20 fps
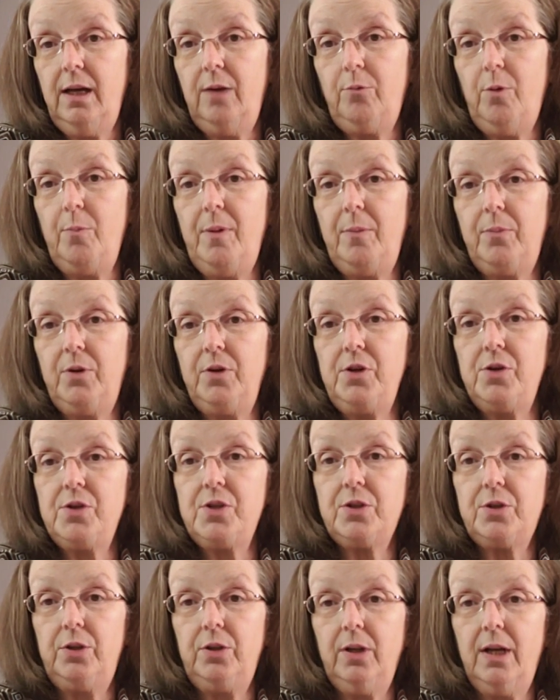And remember, your
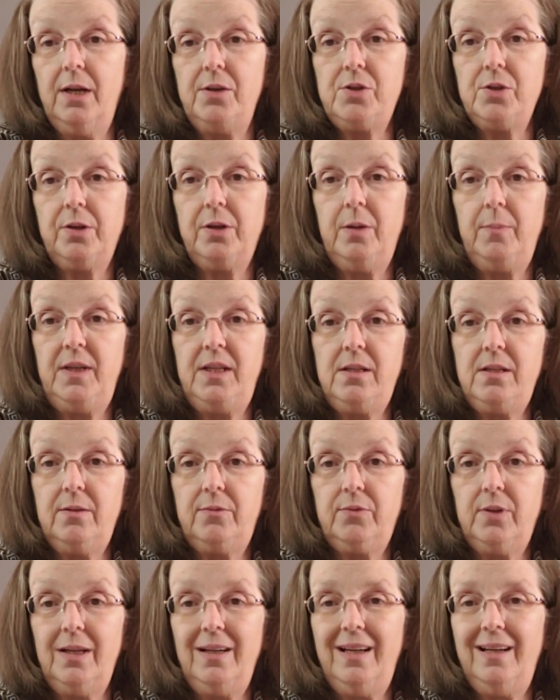skirt lines are going to be
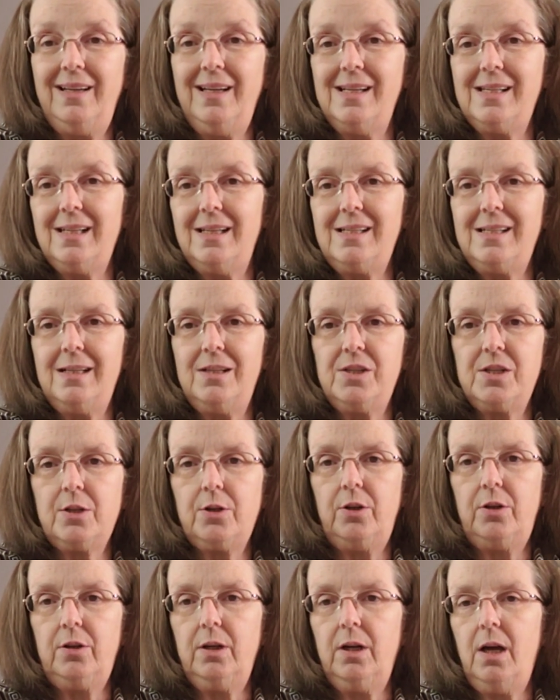different. And yes, I said
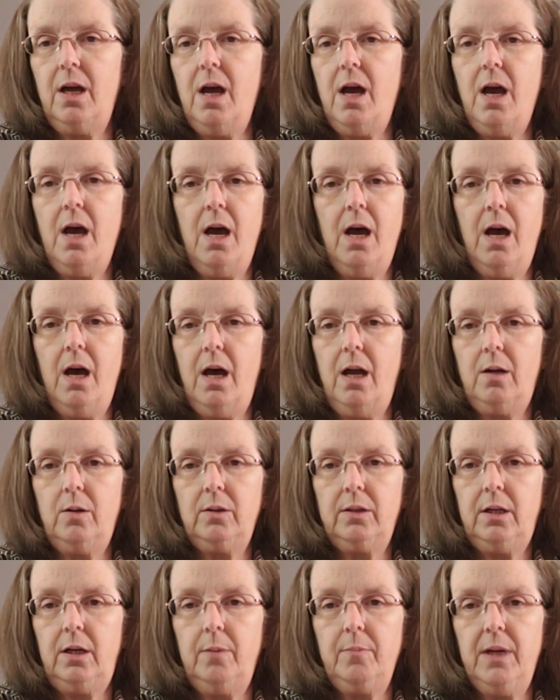skirt. I
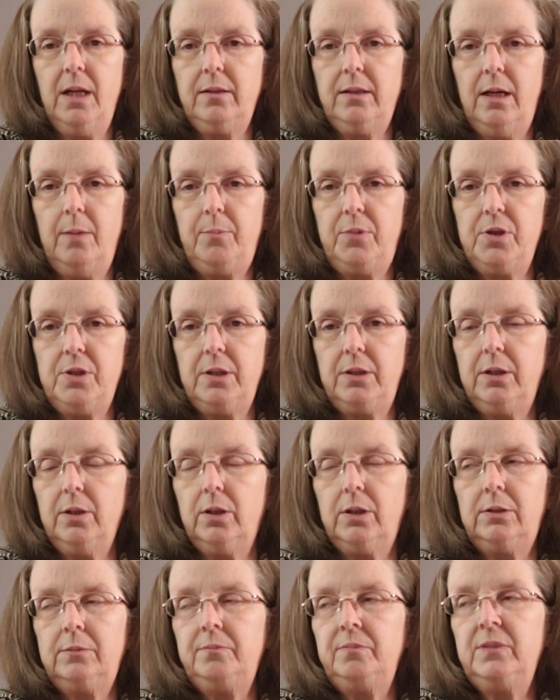don't care. I'm not that
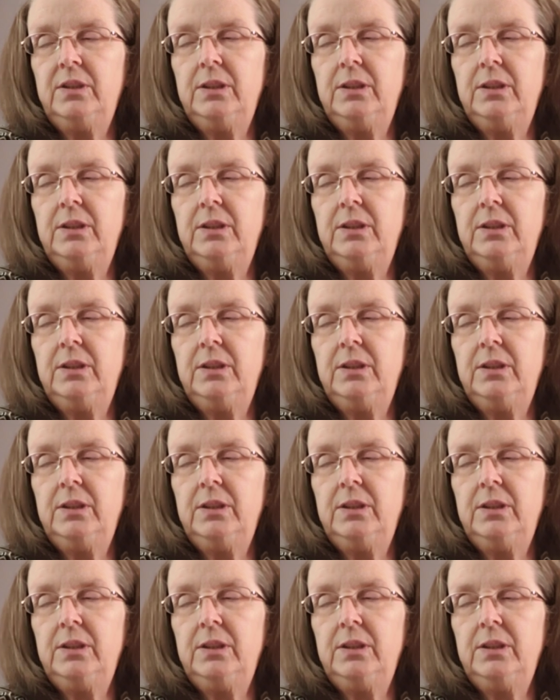particular.